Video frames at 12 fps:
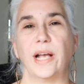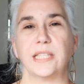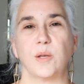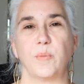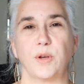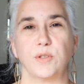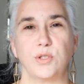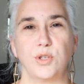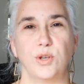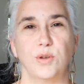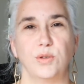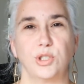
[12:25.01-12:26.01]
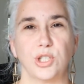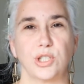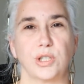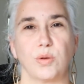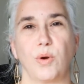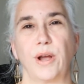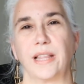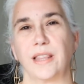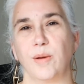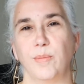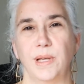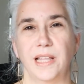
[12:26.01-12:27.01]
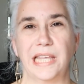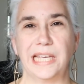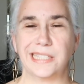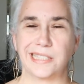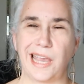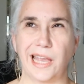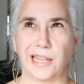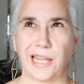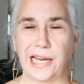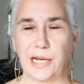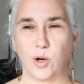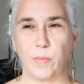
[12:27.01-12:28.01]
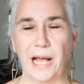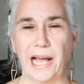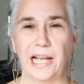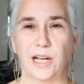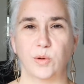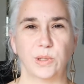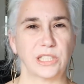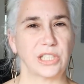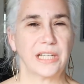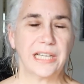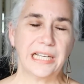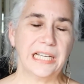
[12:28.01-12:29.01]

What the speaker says: as opposed to just throwing them in the scan later pile, which